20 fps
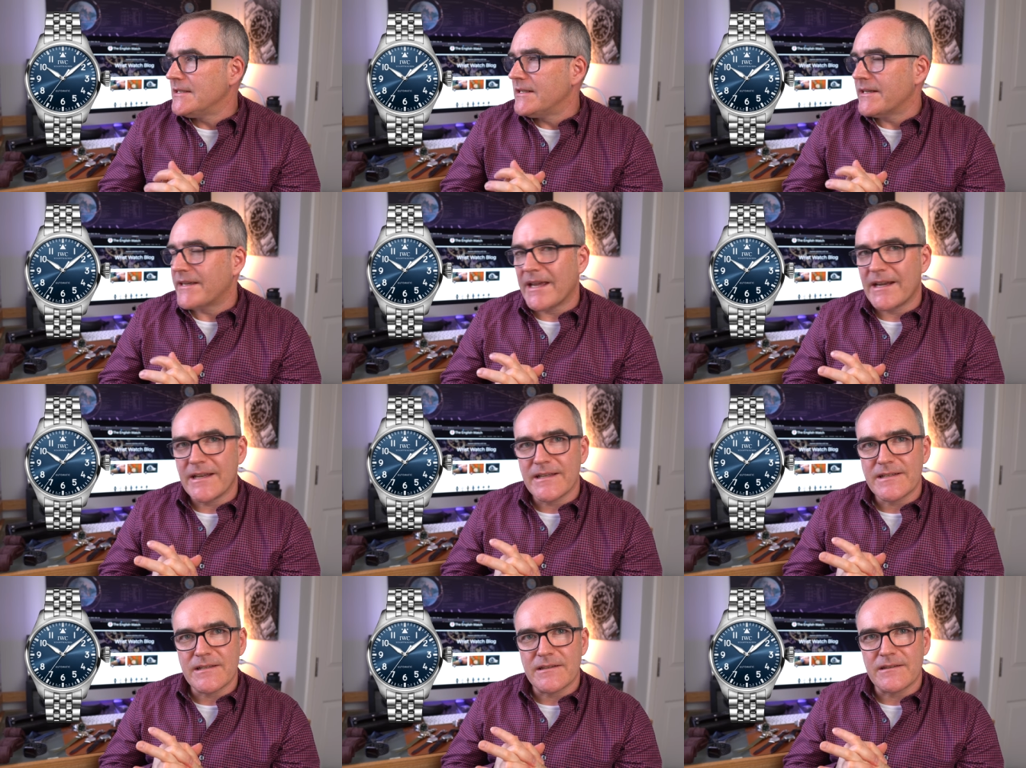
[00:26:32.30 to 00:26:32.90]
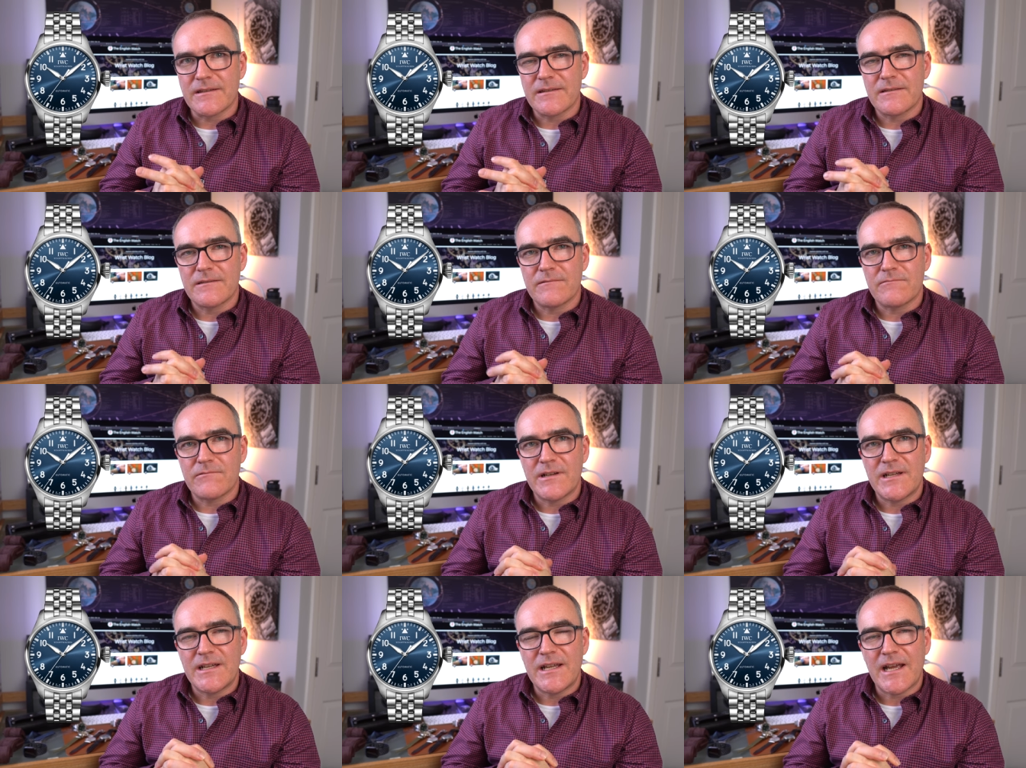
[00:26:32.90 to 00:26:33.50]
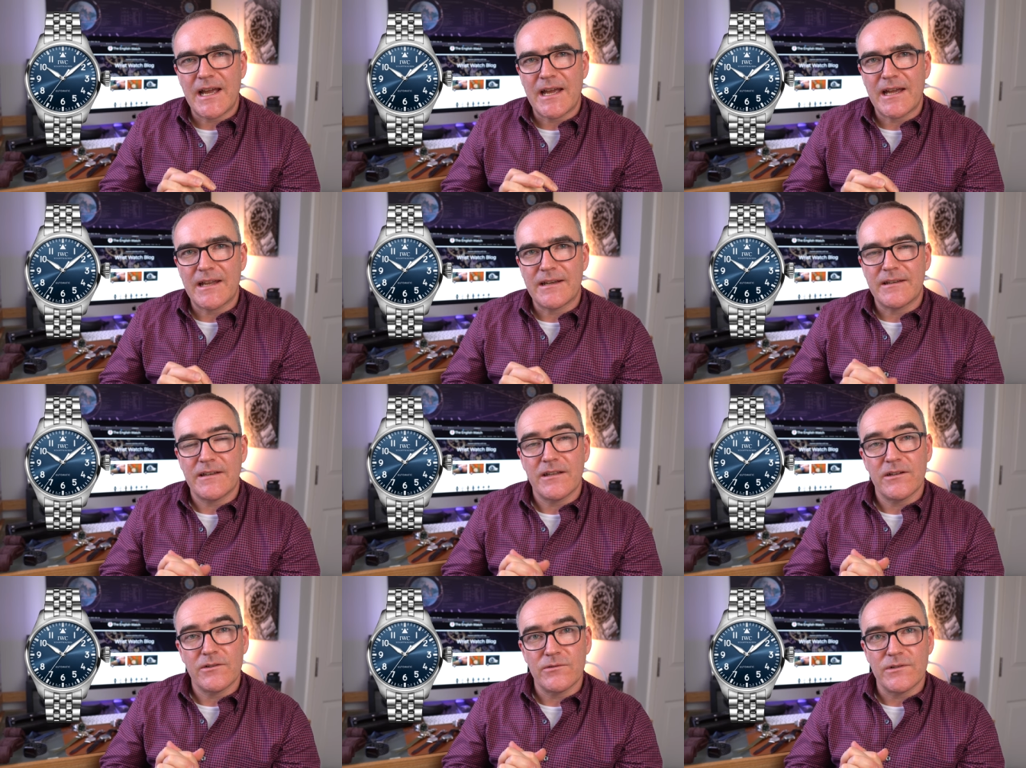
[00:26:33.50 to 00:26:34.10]
Again, it's a three
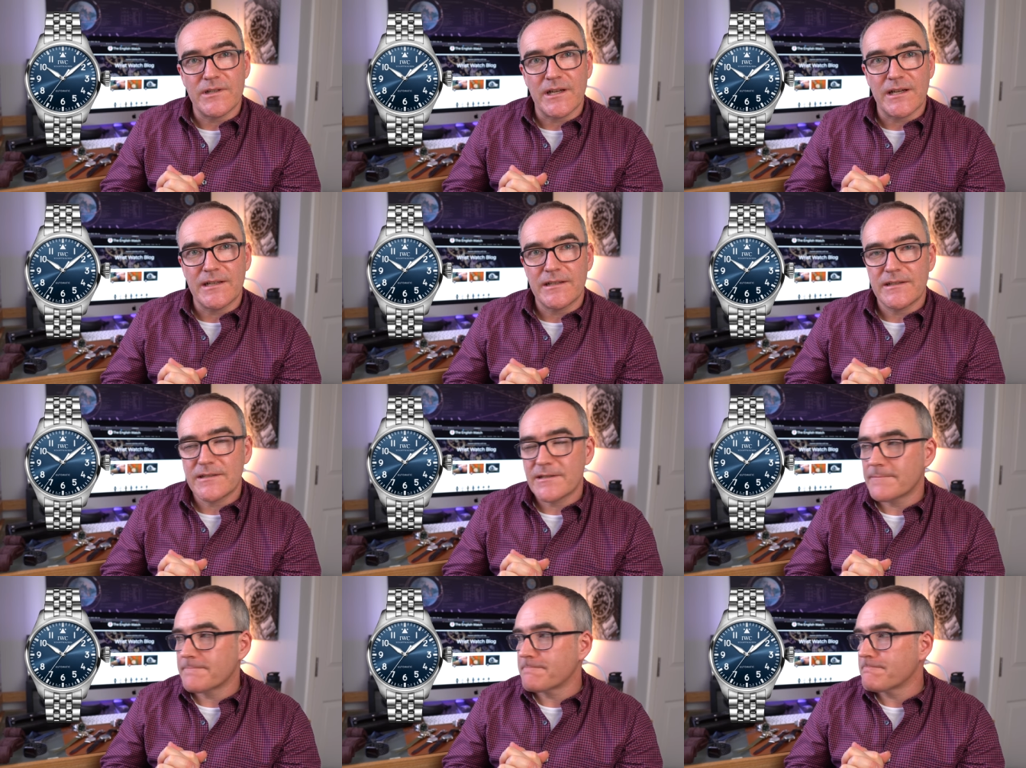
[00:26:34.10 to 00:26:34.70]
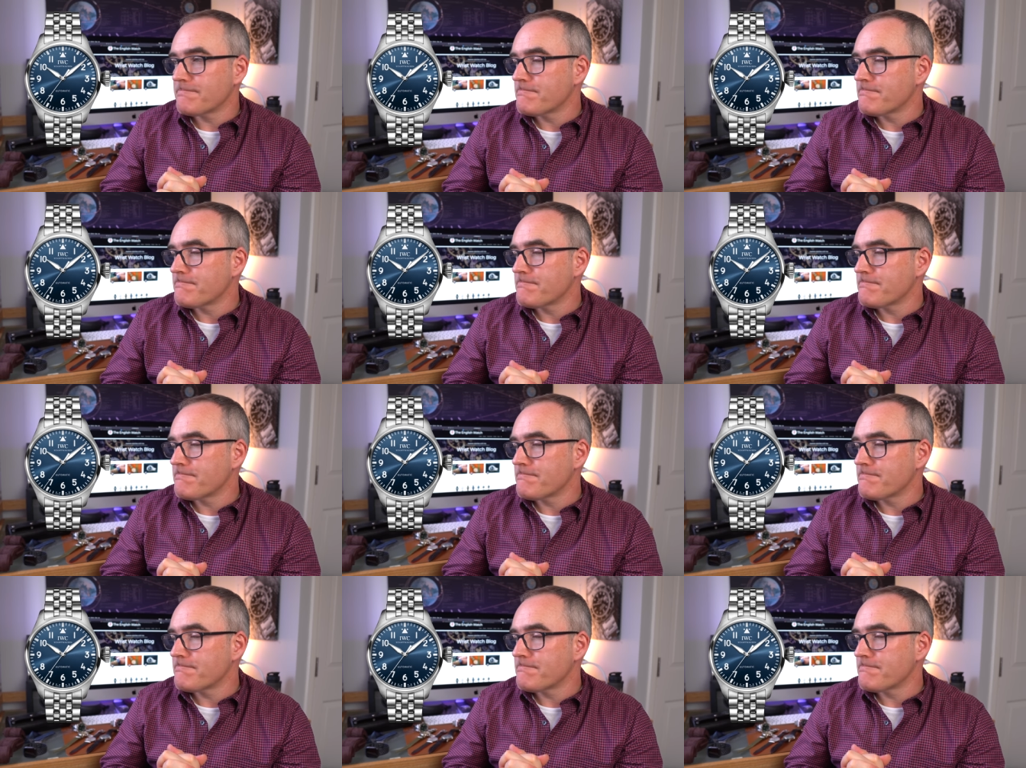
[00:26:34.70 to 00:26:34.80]
hand no date.